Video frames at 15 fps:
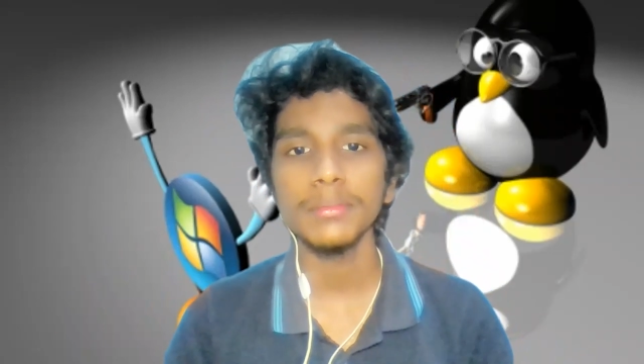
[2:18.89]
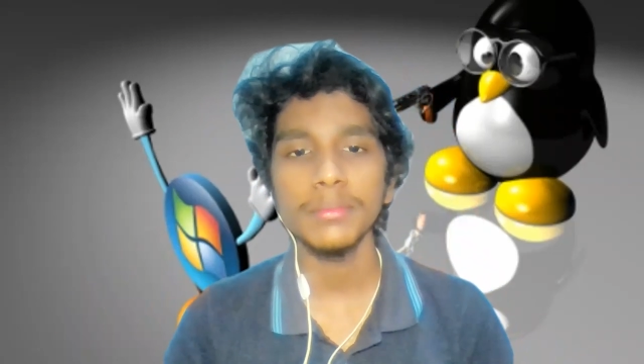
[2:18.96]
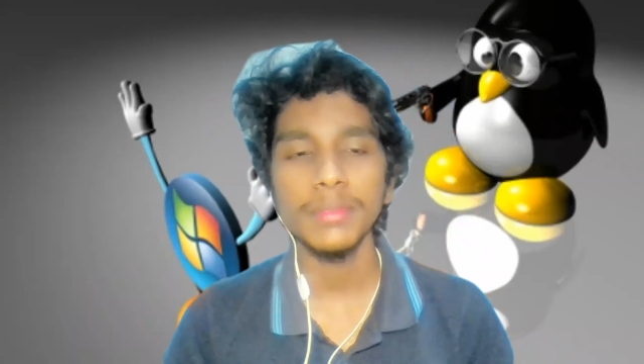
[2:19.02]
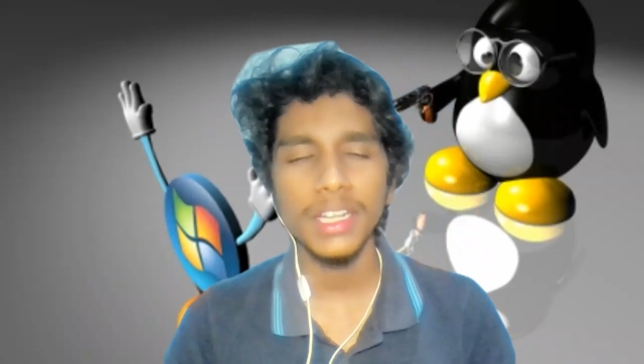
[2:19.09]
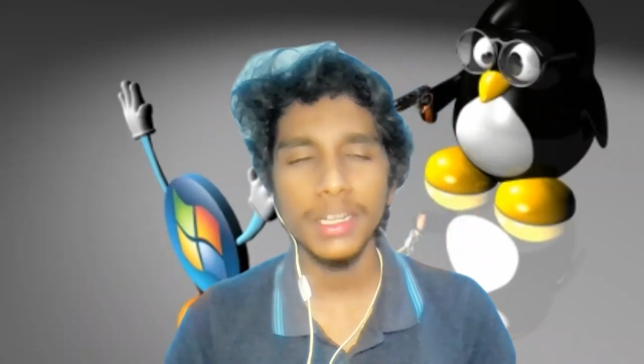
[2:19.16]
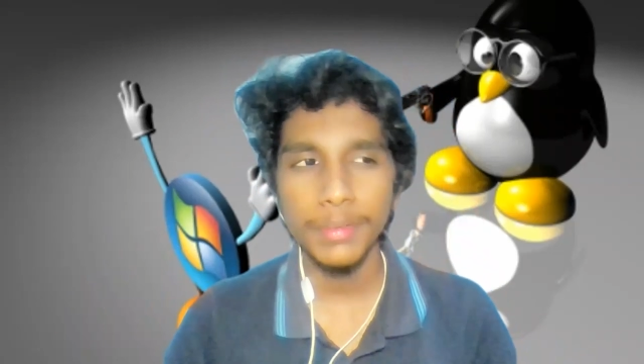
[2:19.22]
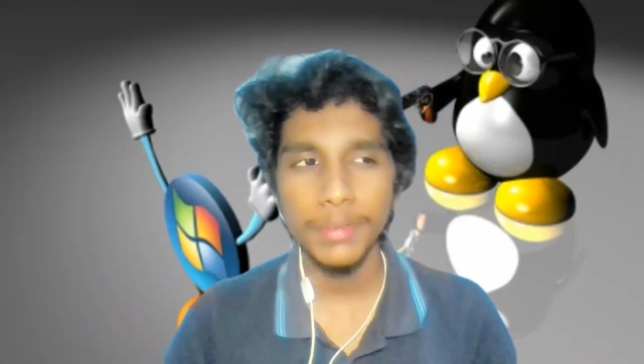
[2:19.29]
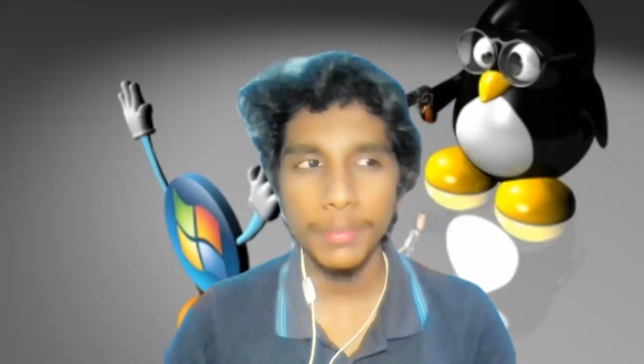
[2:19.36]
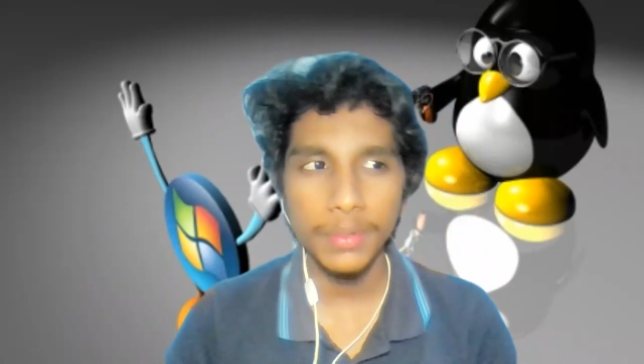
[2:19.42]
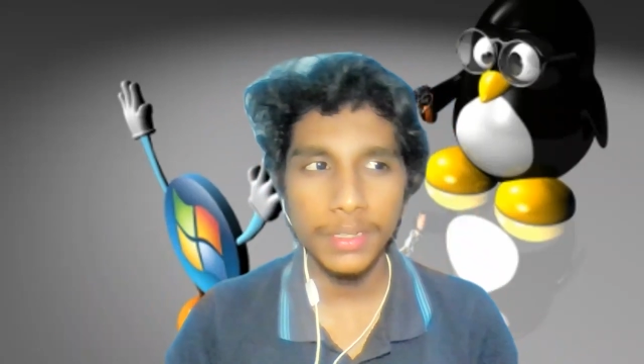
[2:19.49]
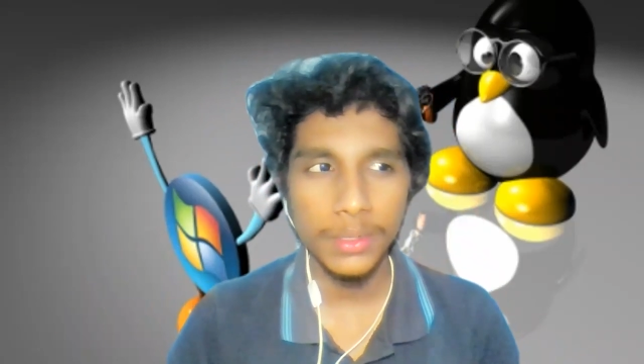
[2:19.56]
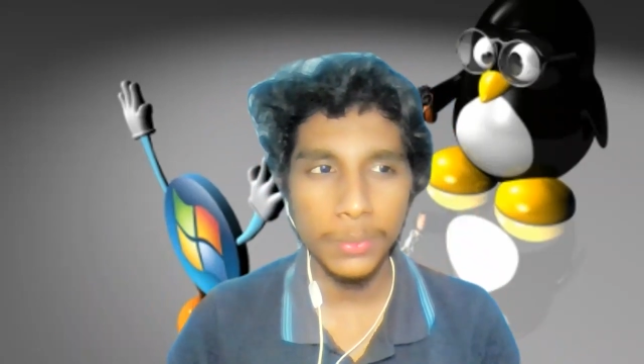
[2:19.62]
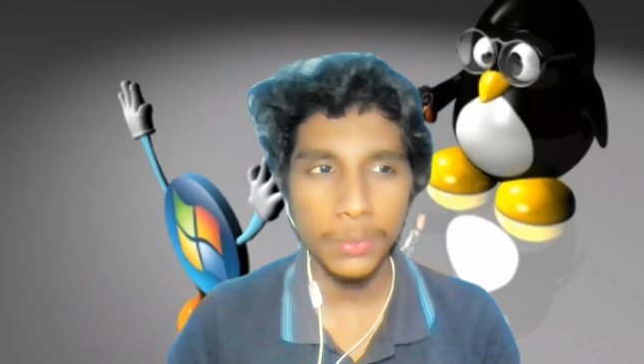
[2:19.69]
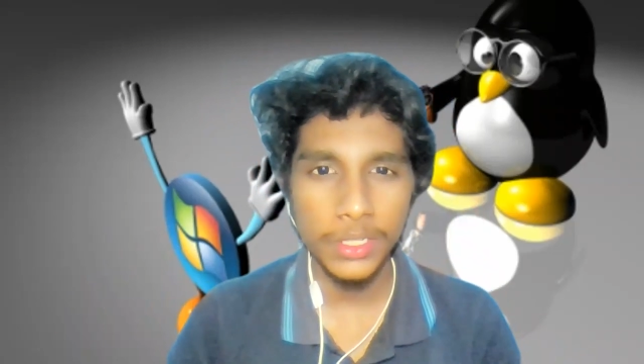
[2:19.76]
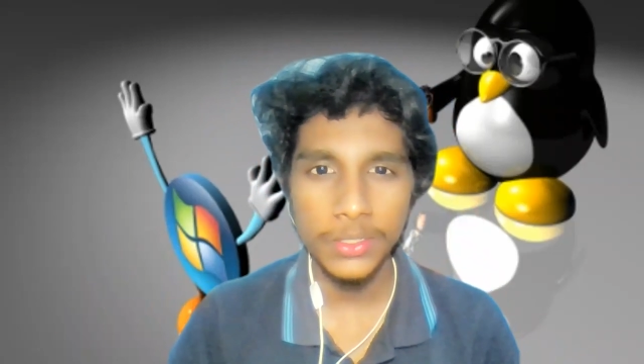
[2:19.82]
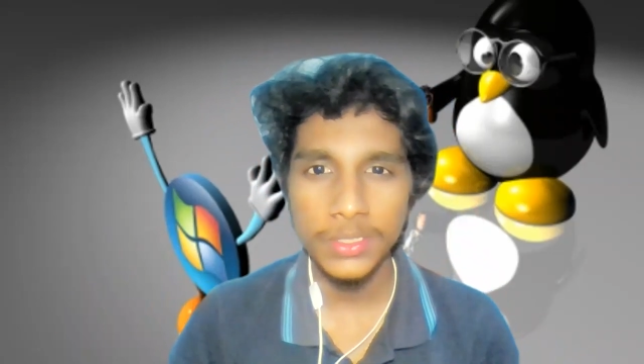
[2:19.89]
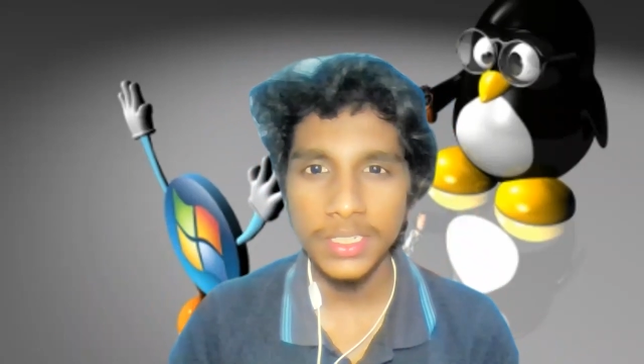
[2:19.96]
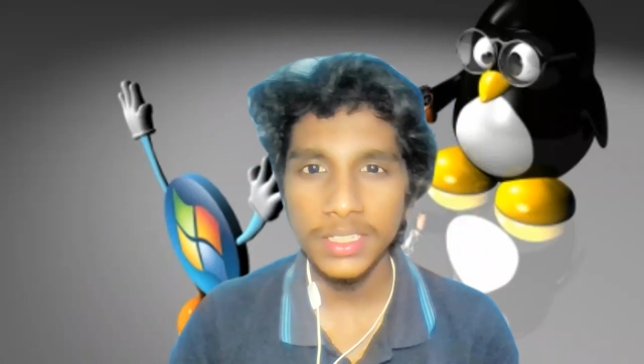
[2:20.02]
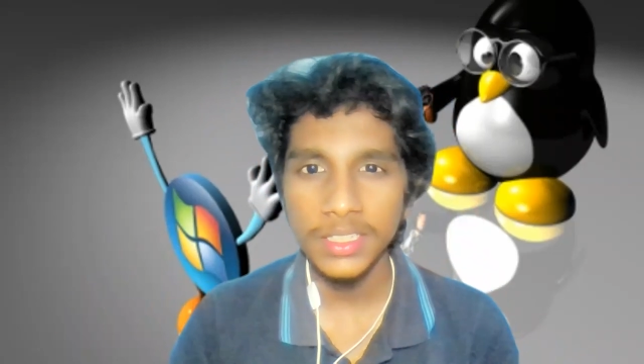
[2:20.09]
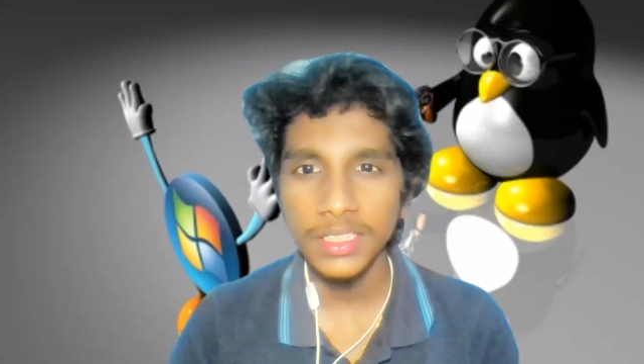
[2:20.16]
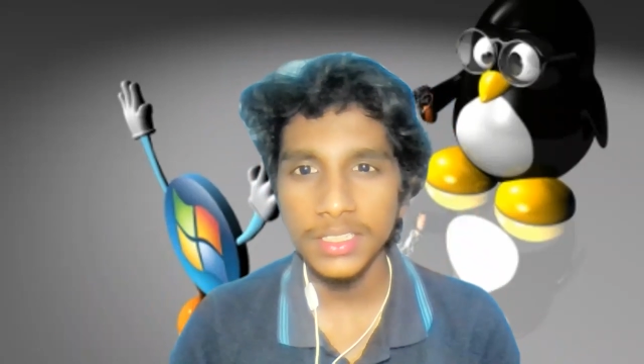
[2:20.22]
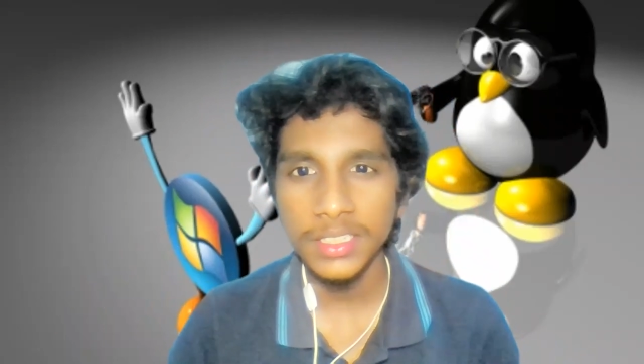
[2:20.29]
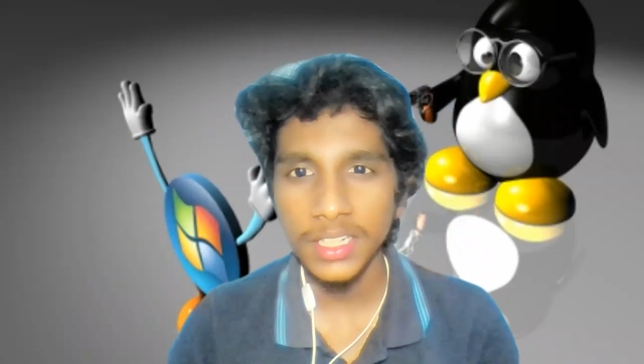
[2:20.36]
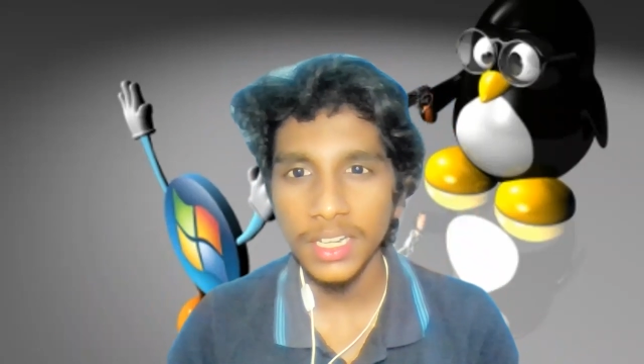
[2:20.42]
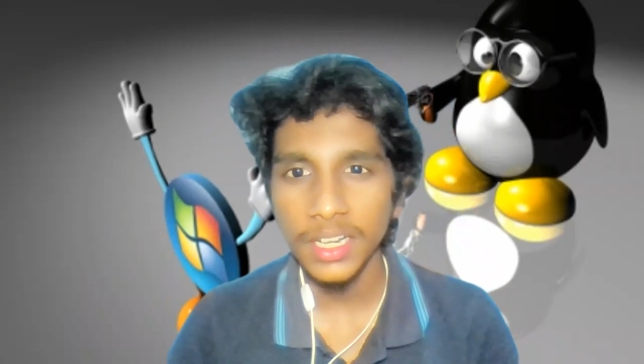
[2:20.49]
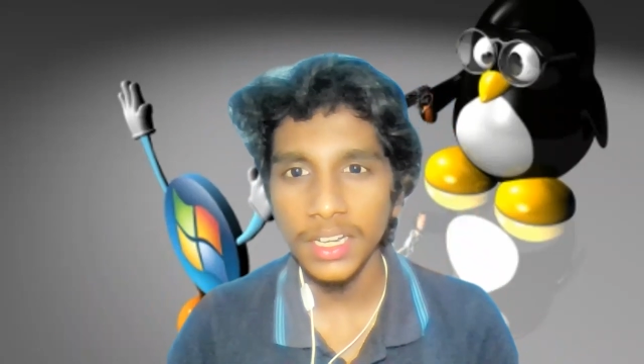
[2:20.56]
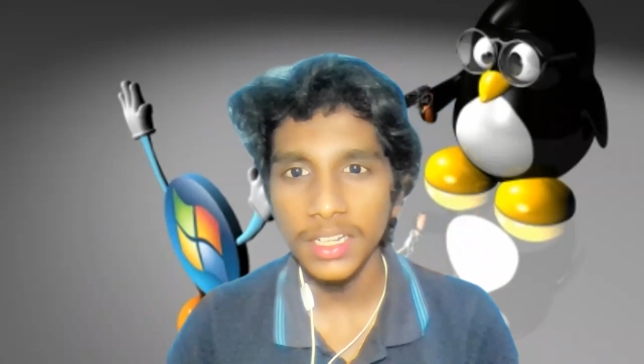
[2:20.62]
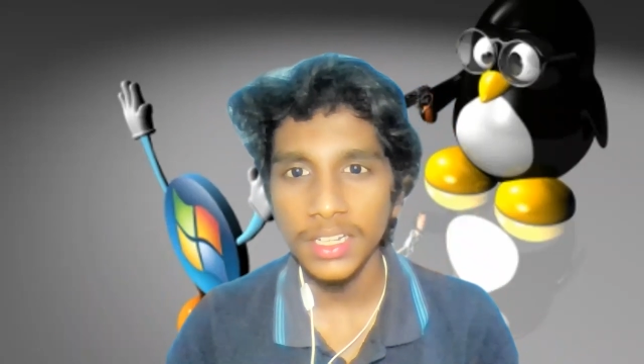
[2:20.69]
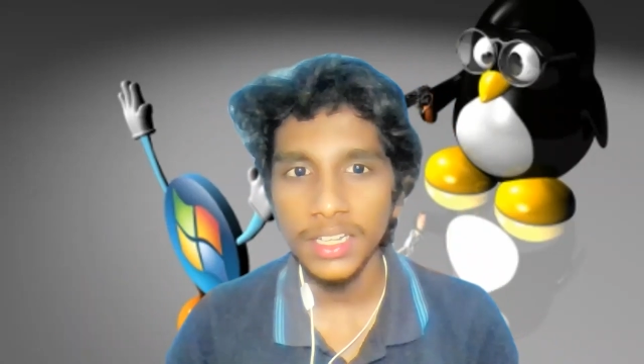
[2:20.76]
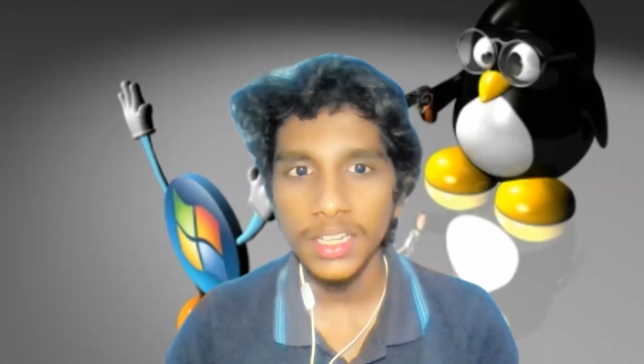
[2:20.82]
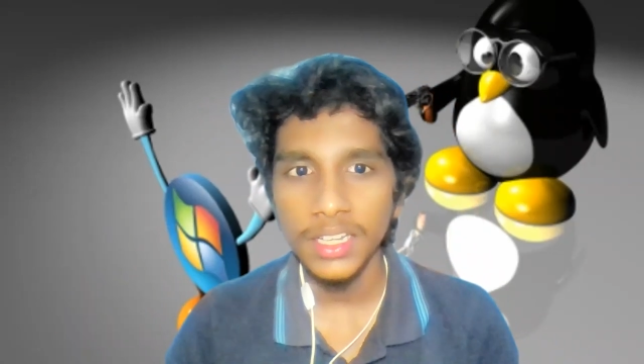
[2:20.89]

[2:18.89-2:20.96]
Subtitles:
many people were using this car.